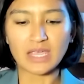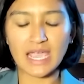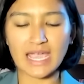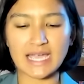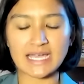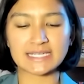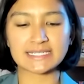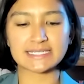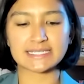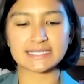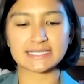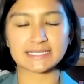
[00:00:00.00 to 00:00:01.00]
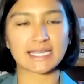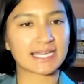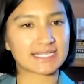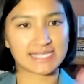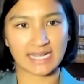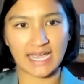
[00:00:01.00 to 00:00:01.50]
And like
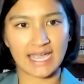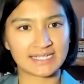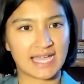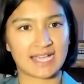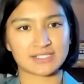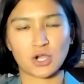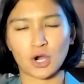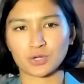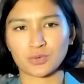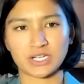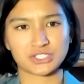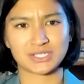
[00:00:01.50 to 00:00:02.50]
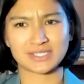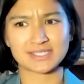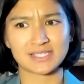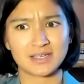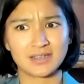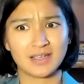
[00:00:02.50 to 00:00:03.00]
I said, I had to ask hard
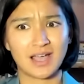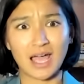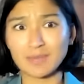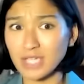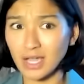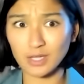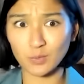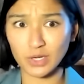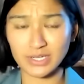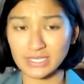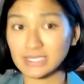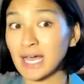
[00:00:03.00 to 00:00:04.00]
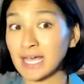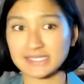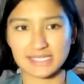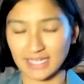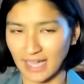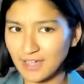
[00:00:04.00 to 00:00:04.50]
questions. I'm young and working class.
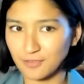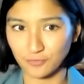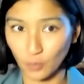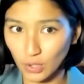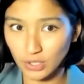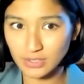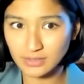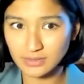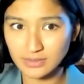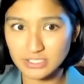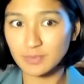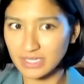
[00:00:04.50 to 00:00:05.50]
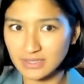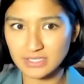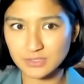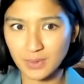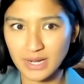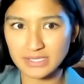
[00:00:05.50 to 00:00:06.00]
Can I afford to be in
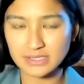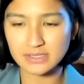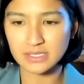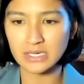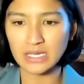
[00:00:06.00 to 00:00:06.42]
this race?